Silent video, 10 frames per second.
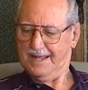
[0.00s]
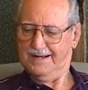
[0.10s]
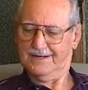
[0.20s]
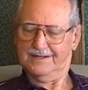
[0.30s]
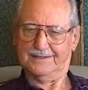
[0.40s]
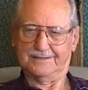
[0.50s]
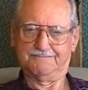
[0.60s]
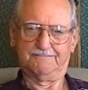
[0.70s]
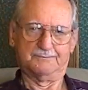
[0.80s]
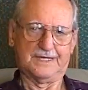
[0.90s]
oh,
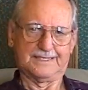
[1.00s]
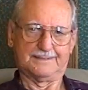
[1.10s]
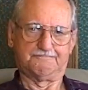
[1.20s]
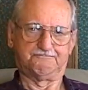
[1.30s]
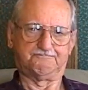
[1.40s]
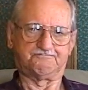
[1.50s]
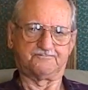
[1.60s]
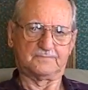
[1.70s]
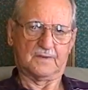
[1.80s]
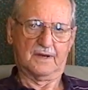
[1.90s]
but
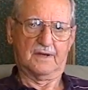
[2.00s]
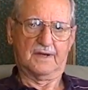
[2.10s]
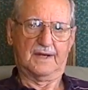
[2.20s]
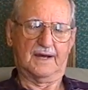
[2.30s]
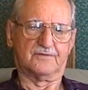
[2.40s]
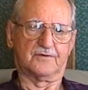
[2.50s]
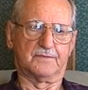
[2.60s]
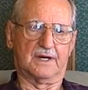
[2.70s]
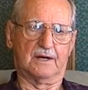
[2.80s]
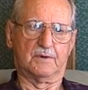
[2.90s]
then from
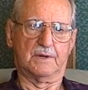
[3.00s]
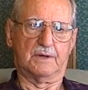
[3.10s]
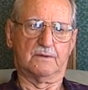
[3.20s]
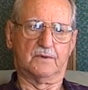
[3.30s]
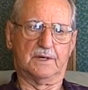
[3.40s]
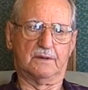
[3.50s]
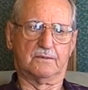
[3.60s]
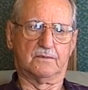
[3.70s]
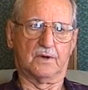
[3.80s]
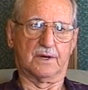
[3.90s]
there we, we
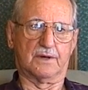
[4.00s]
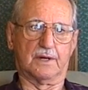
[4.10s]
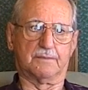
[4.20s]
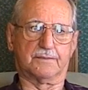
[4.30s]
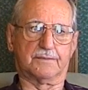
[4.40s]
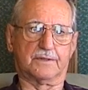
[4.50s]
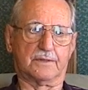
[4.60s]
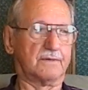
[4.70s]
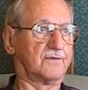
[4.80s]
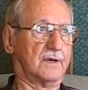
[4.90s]
went on up to
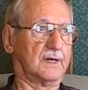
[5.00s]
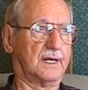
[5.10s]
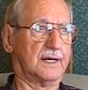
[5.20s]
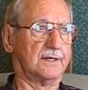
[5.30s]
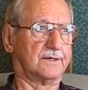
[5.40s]
the front lines.